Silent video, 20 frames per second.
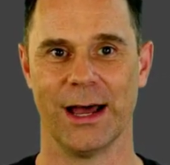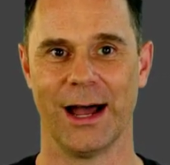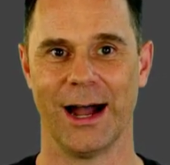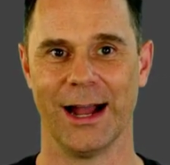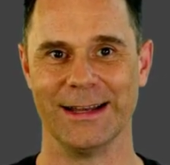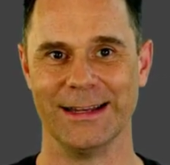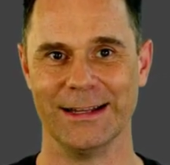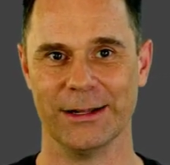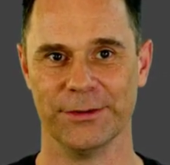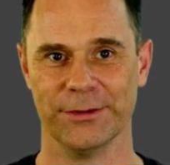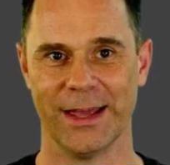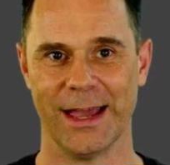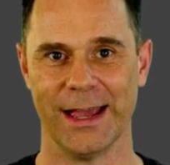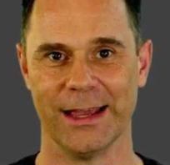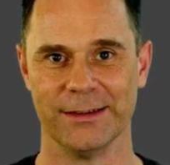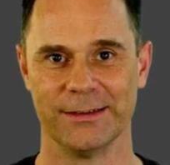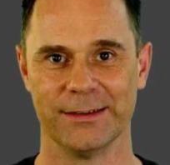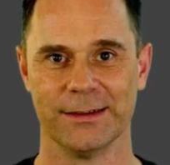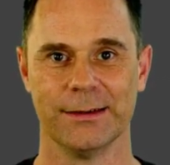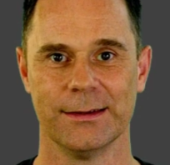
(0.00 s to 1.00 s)
ideal
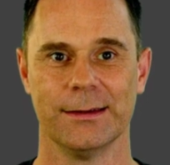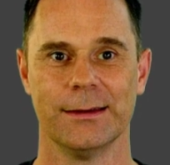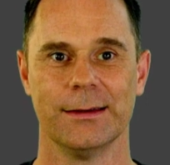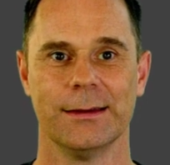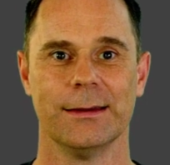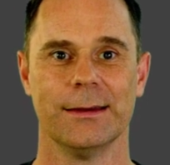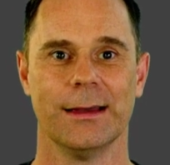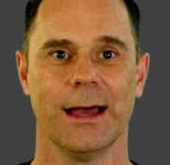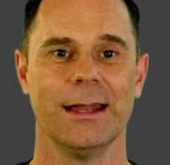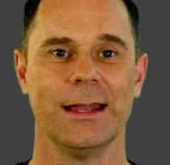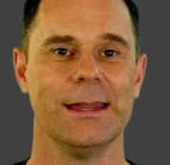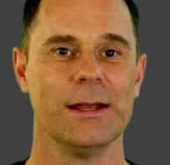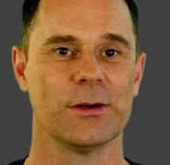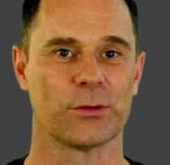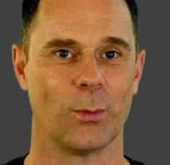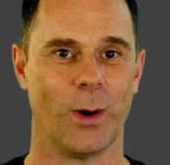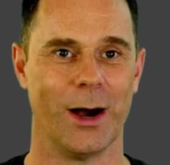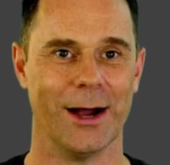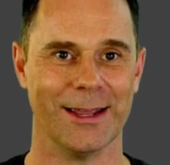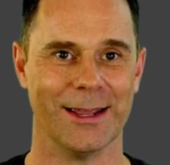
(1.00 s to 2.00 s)
days, and here's
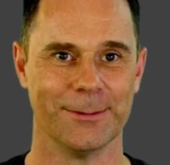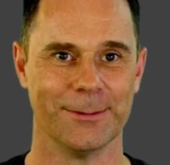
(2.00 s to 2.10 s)
why.